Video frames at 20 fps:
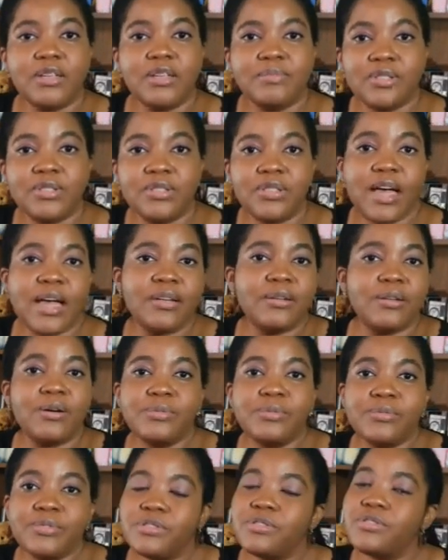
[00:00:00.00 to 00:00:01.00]
So 1
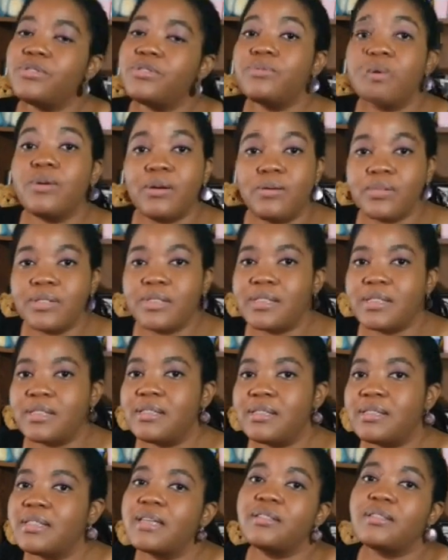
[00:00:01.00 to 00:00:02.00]
ounce to 2 ounces,
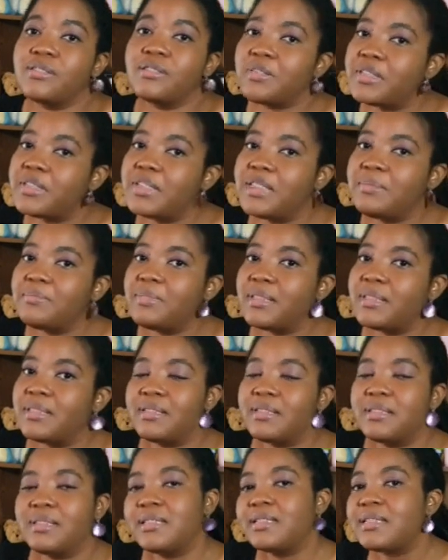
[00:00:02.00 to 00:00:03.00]
that's 30 mils
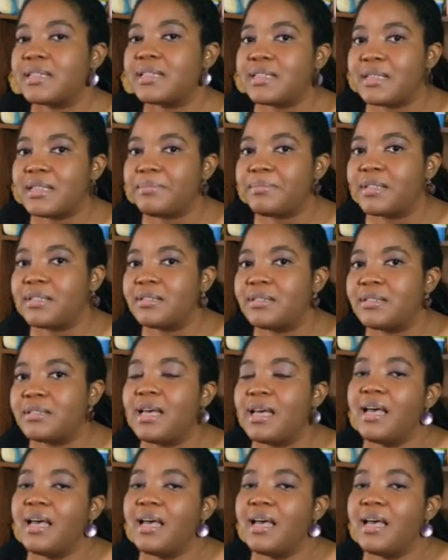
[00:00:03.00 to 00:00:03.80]
to 60 mils.